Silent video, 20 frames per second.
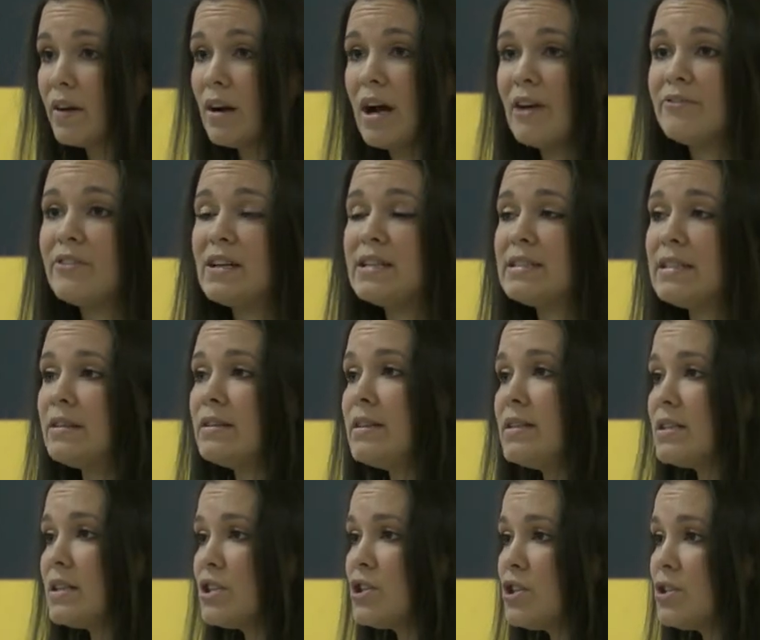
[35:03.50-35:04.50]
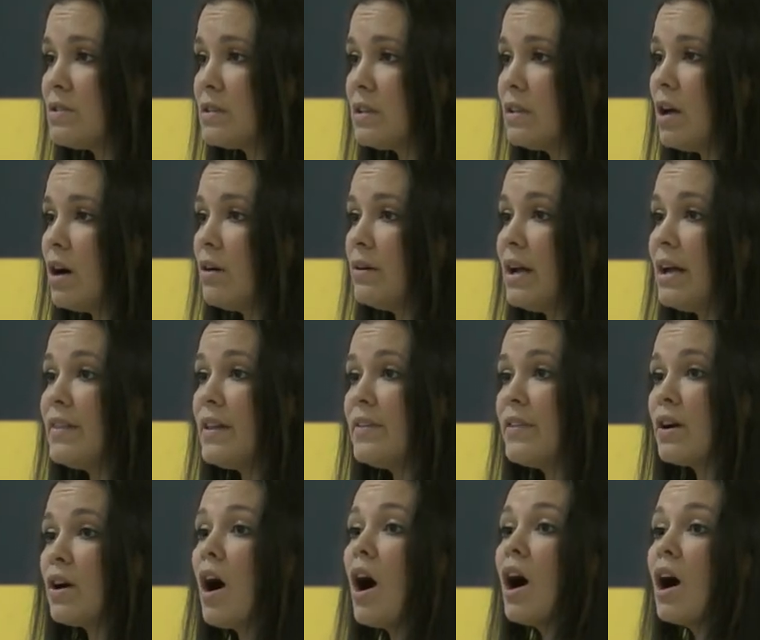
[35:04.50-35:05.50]
they're not facing these issues alone, and that
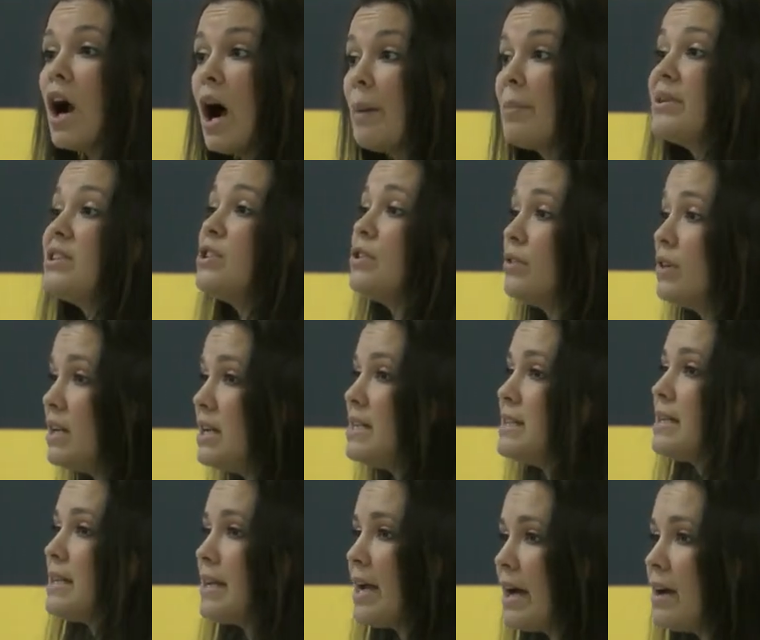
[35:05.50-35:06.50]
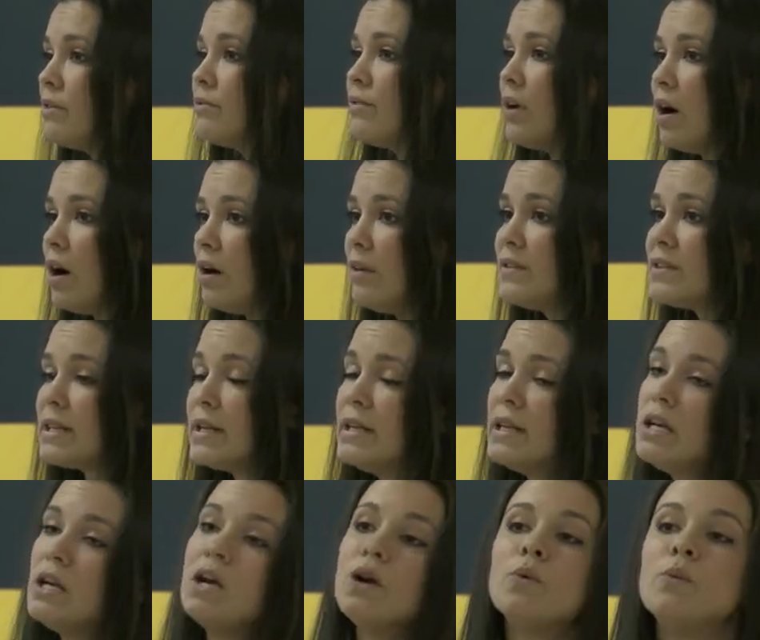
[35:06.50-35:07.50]
there are opportunities to get involved.
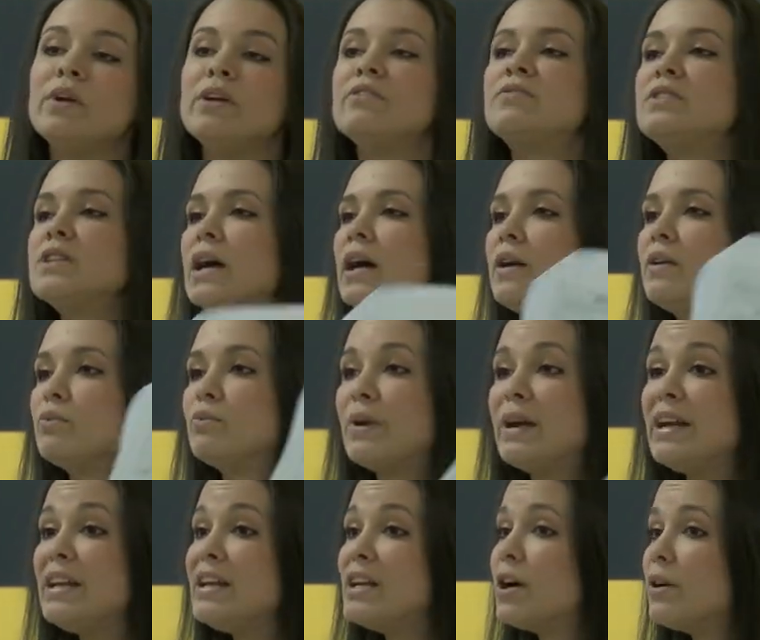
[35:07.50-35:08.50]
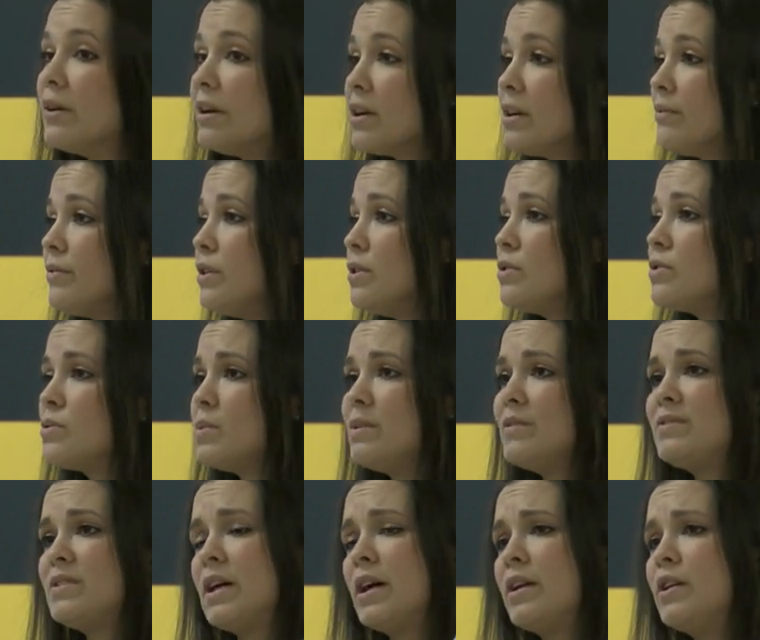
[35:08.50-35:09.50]
We've done radio interviews,
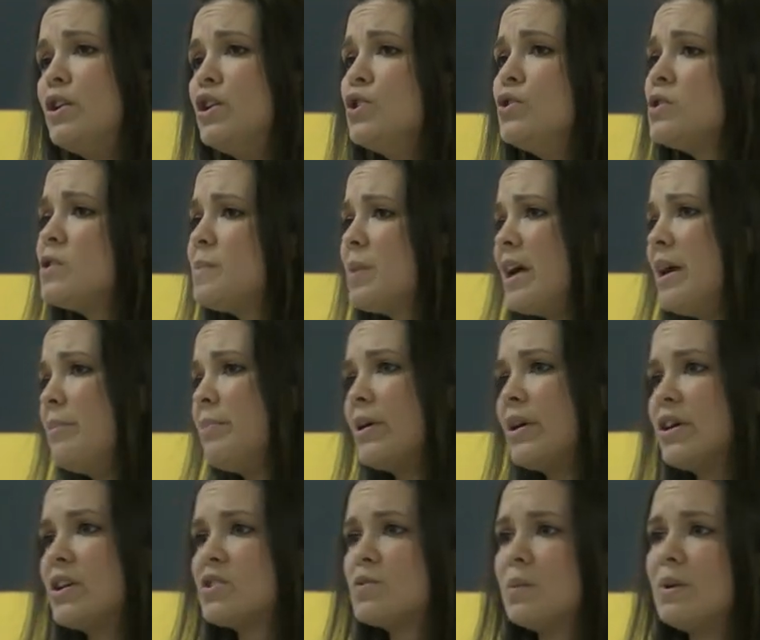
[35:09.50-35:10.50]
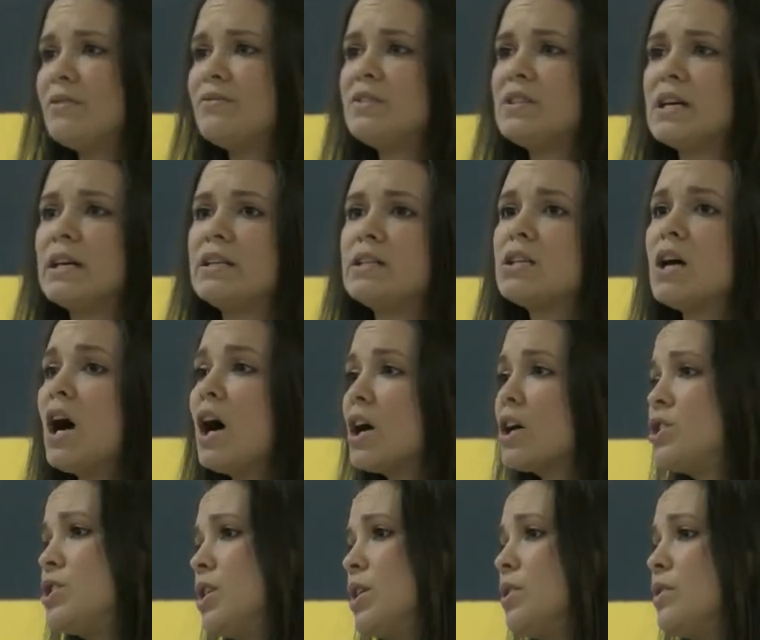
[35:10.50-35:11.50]
we've done newspapers, we've done
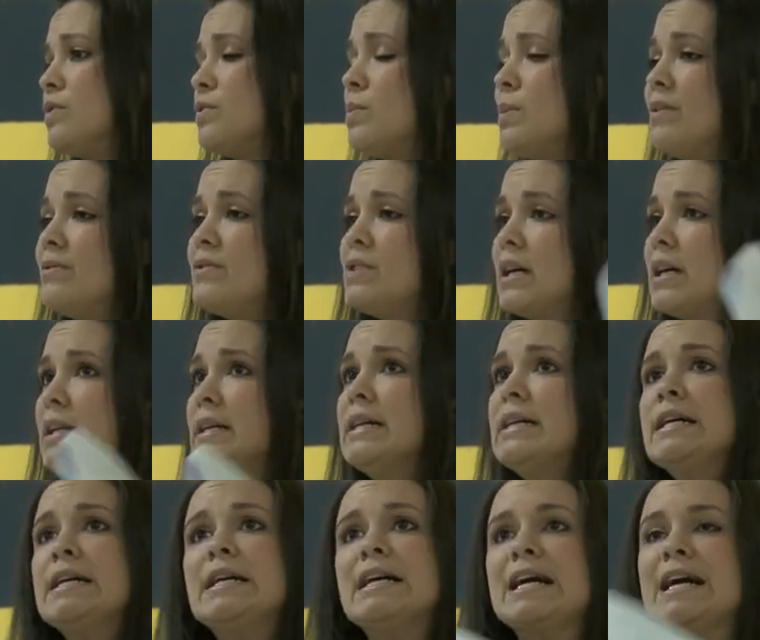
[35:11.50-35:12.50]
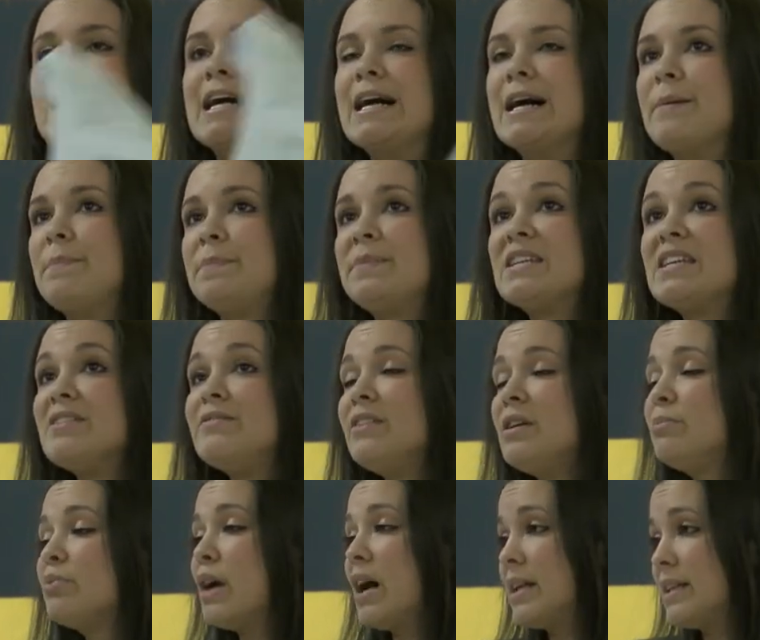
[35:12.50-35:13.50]
talk shows, we've done um,
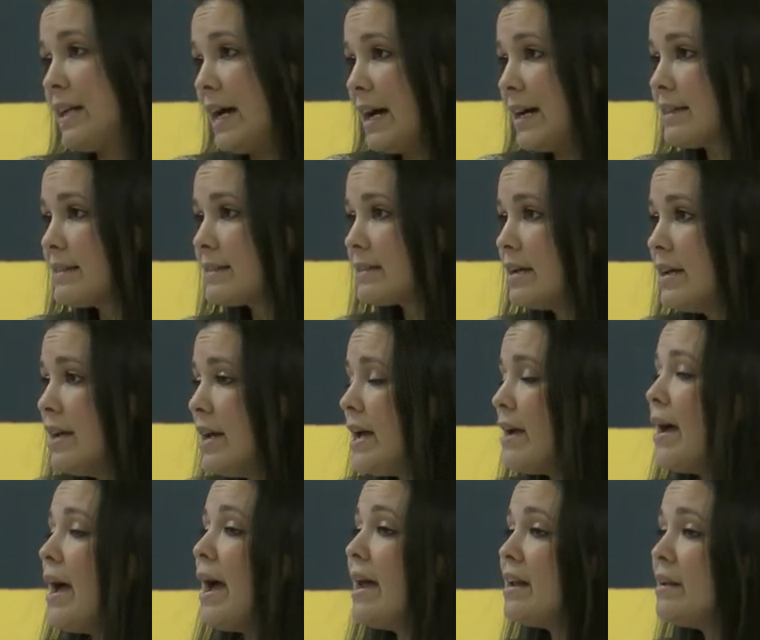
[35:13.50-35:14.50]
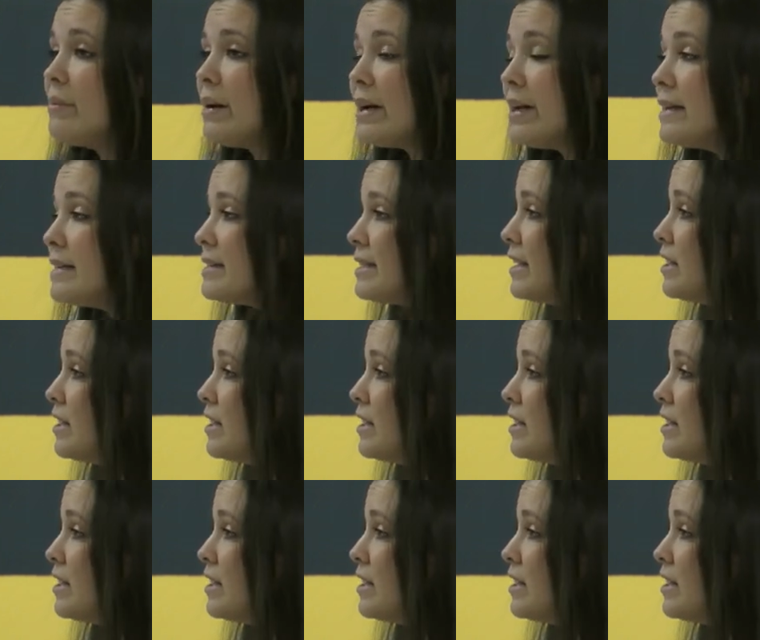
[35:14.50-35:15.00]
TV broadcasts. Anybody is